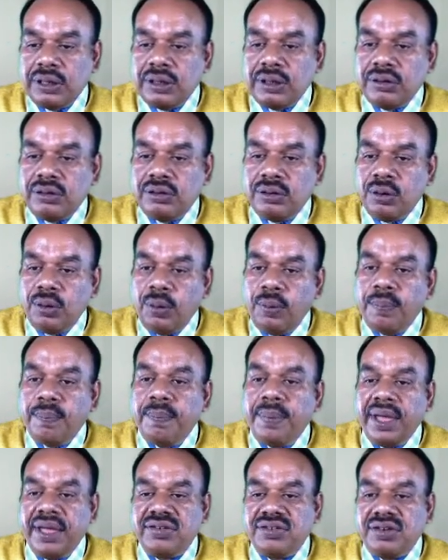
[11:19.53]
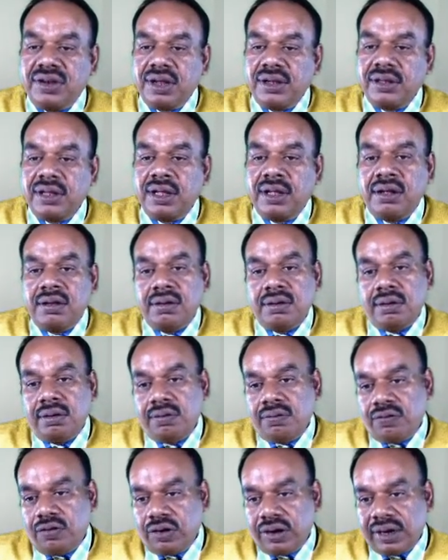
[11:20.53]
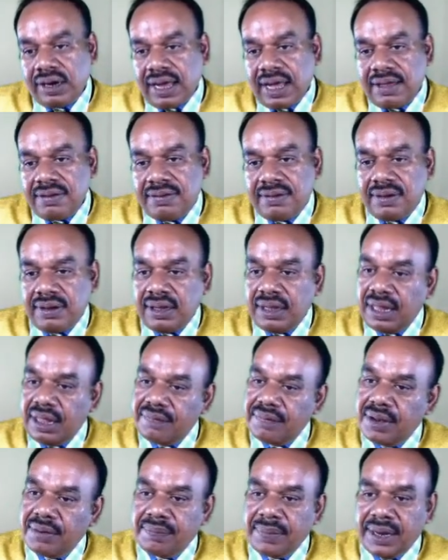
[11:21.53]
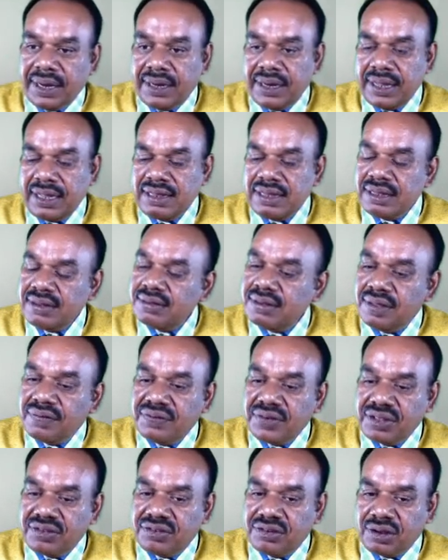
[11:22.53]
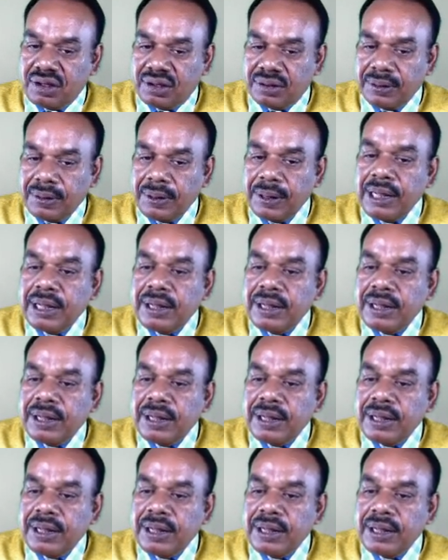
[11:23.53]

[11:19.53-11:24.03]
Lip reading: So based on the forecast, they will maintain the safety stock.